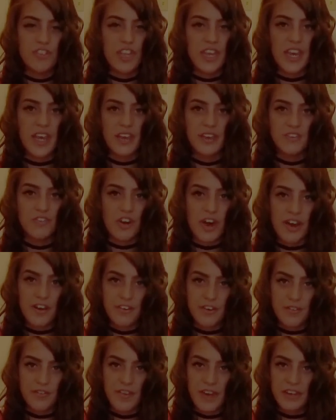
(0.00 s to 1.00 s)
they can dry out
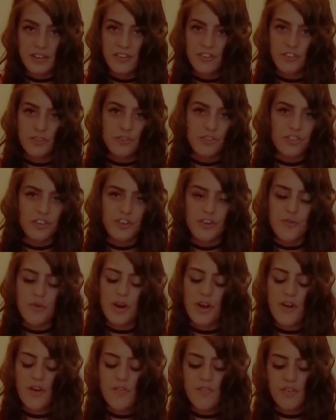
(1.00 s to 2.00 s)
your face too, so you don't
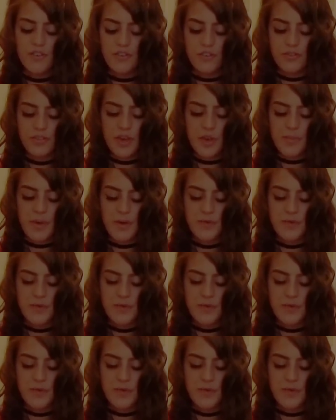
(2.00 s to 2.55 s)
want to overdo them.